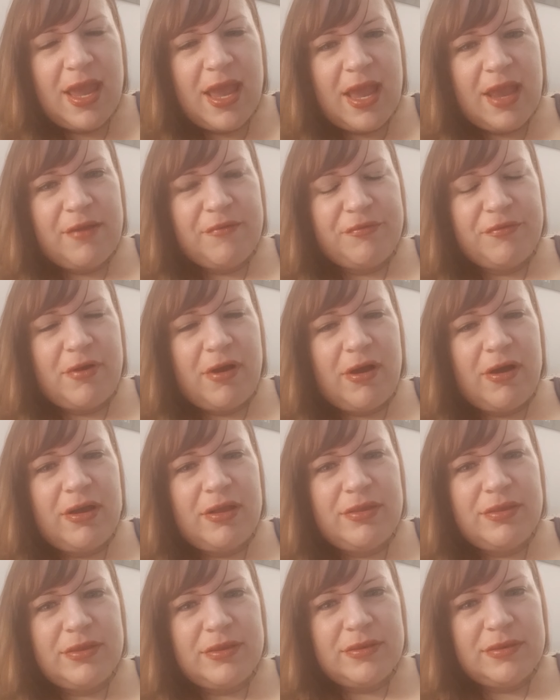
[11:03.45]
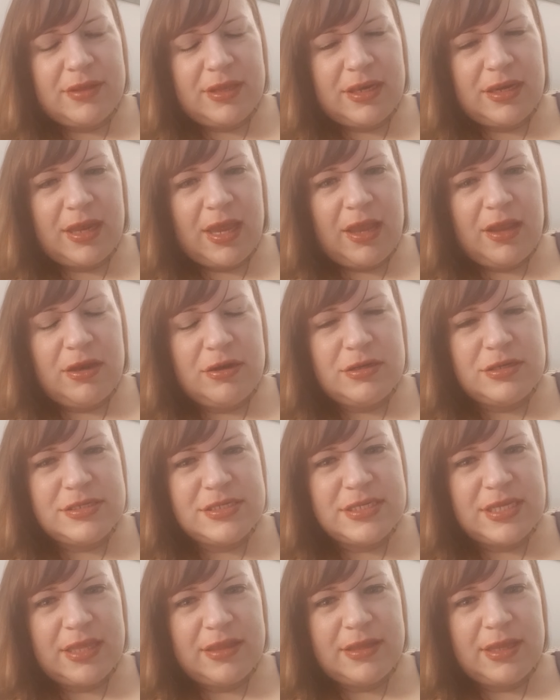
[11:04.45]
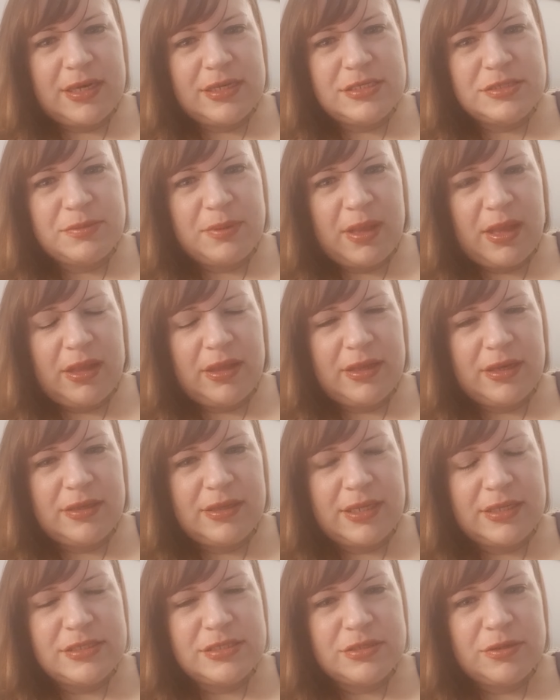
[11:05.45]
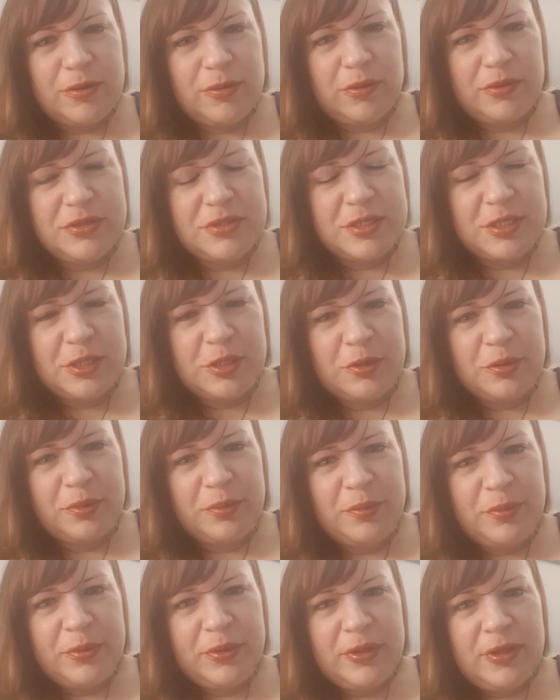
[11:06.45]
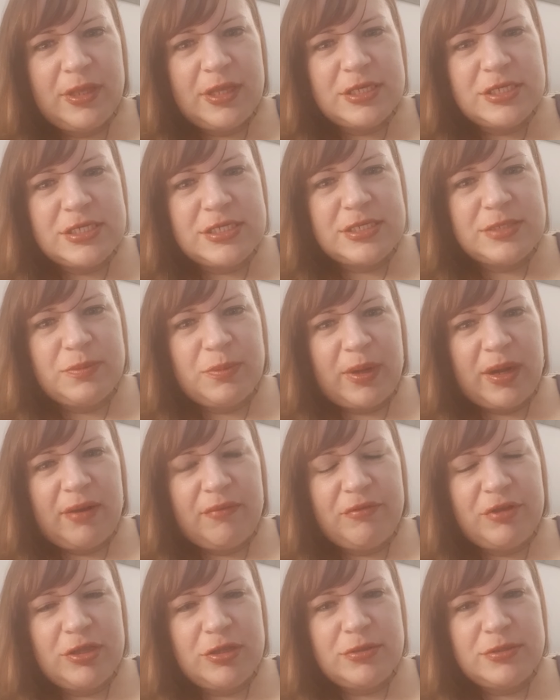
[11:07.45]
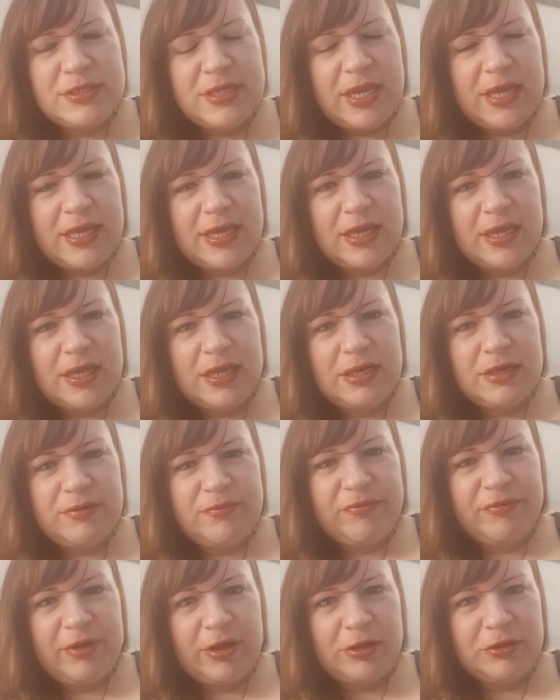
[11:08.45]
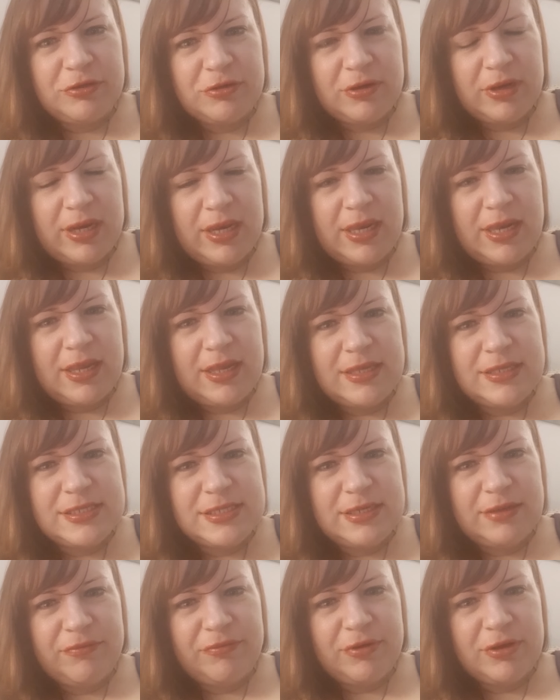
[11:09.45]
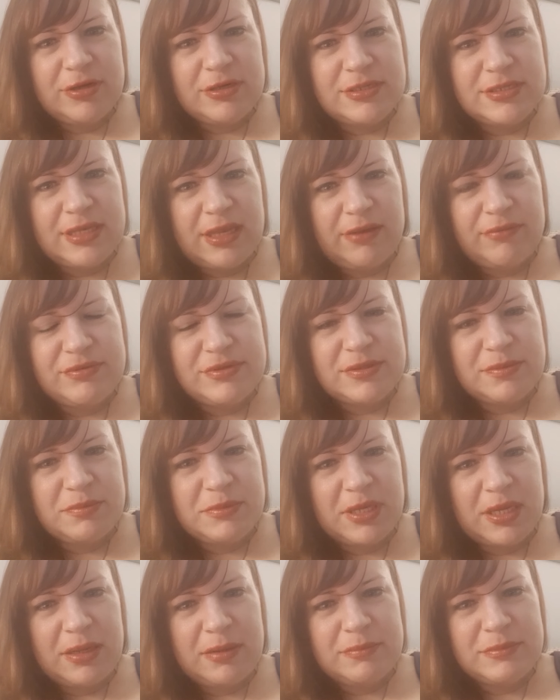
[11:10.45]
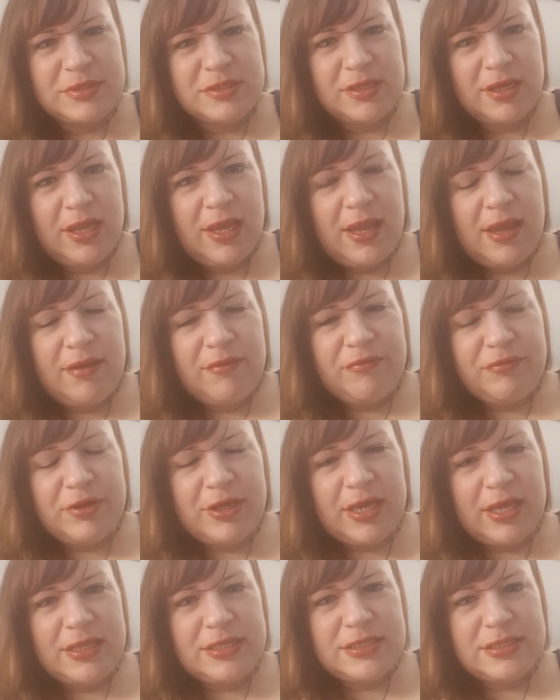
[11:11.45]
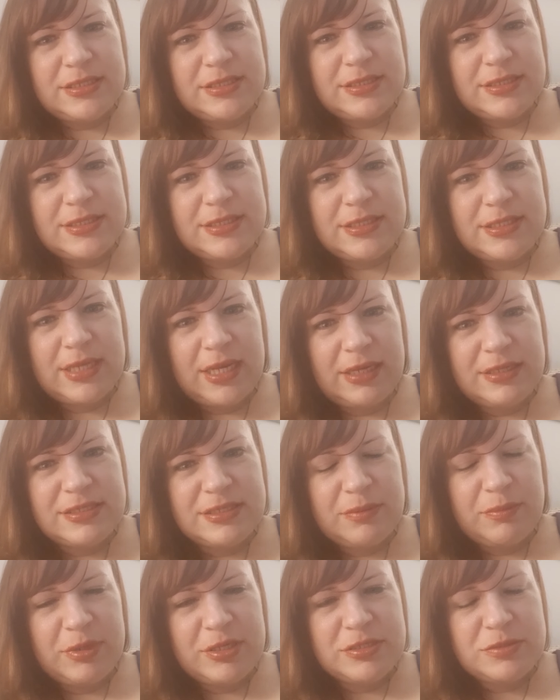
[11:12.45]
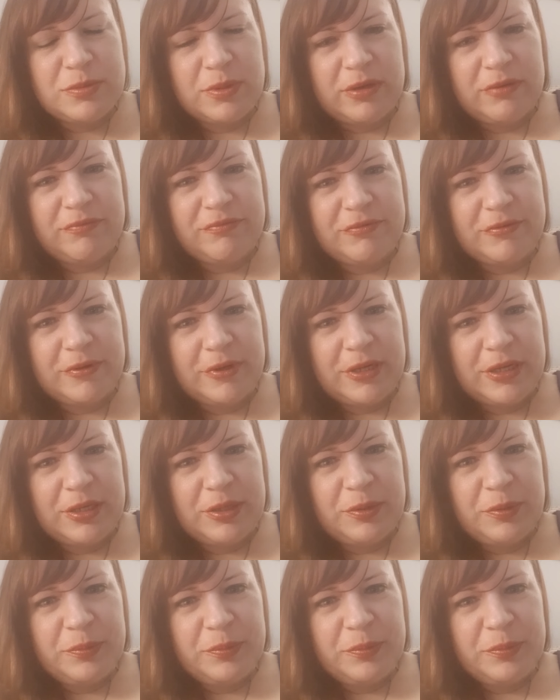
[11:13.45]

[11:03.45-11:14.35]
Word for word: If not, then I understand that as well, and that's cool too. Just whatever you take in, filter it and see for yourself sometimes if you can't take somebody's word for it.